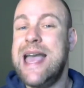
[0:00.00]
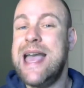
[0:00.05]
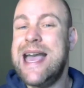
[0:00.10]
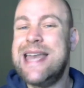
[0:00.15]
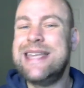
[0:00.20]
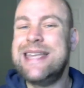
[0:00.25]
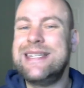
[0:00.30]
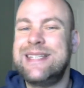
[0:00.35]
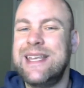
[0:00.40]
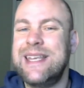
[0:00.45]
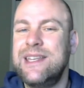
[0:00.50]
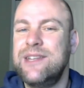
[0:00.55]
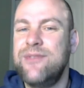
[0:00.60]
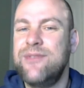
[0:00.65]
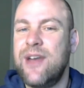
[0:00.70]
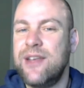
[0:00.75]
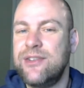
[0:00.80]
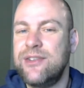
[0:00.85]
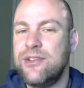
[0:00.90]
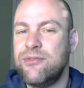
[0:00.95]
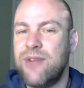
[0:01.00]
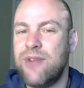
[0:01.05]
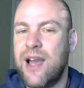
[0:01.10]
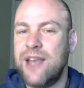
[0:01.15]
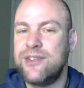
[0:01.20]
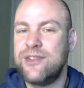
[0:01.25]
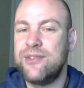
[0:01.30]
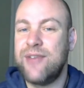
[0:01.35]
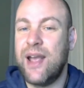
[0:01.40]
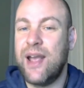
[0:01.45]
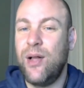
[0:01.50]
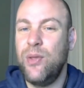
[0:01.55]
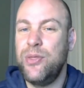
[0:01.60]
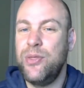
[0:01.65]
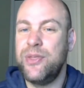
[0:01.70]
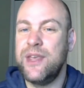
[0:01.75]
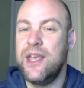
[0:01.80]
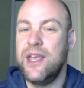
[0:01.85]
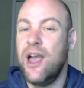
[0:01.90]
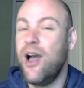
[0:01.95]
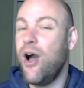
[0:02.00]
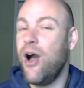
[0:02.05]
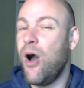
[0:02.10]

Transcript: and incentivize the rise of healthy